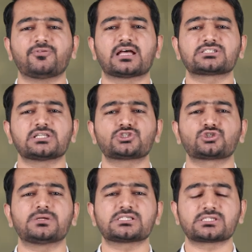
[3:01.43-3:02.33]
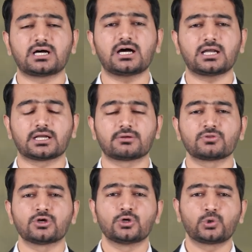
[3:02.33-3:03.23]
financial instruments are
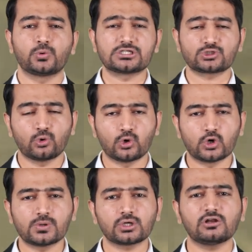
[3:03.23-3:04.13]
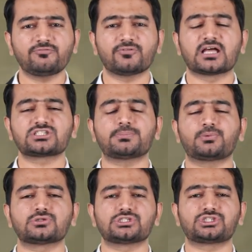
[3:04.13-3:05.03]
to its overall financial
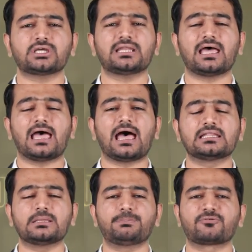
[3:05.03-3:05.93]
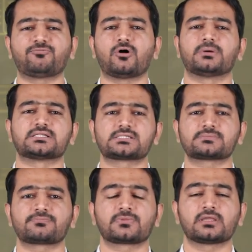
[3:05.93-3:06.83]
position and the
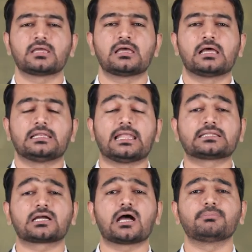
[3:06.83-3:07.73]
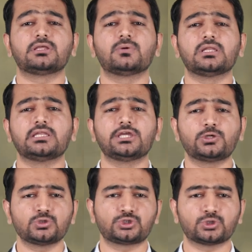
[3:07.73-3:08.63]
performance. Like the company will
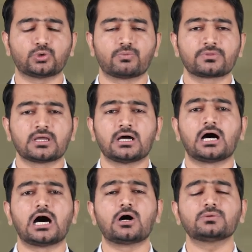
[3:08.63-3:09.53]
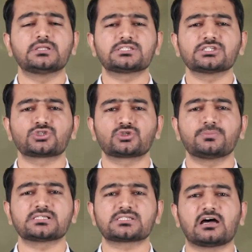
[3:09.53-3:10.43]
need to show how these
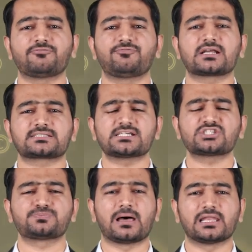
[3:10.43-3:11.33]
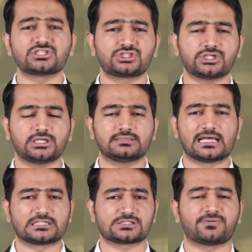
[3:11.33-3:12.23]
instruments affect its balance sheet,
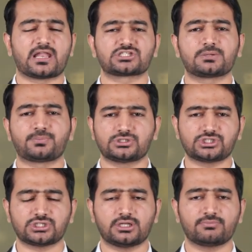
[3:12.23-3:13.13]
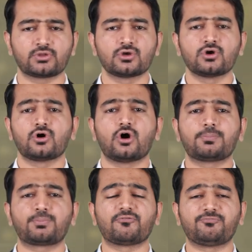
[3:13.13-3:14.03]
that is financial position,
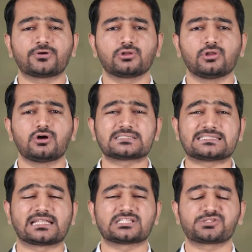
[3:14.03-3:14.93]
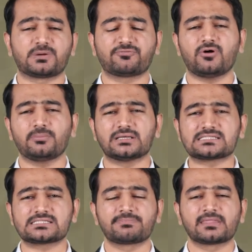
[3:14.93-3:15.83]
or profit and loss, that is
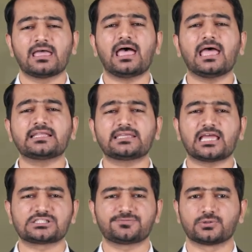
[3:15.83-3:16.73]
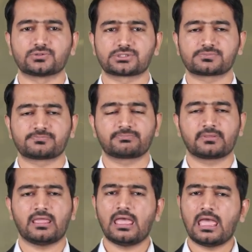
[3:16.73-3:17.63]
performance, and cash flows.
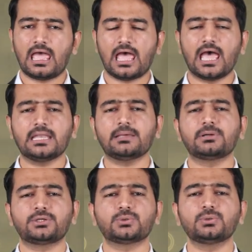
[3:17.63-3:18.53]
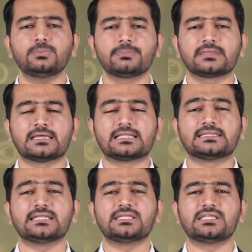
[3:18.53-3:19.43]
And number two,
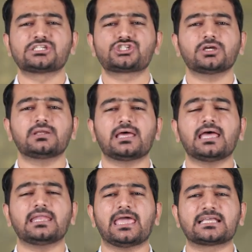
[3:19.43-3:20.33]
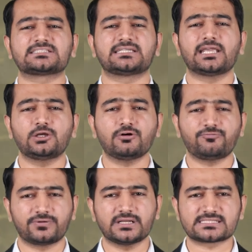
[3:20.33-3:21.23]
the nature and extent
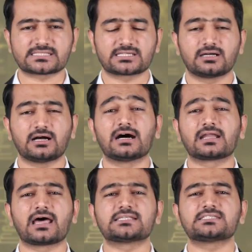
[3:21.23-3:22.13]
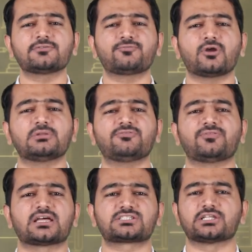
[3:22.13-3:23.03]
of risk arising from the
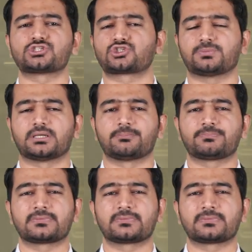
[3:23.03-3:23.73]
financial instrument.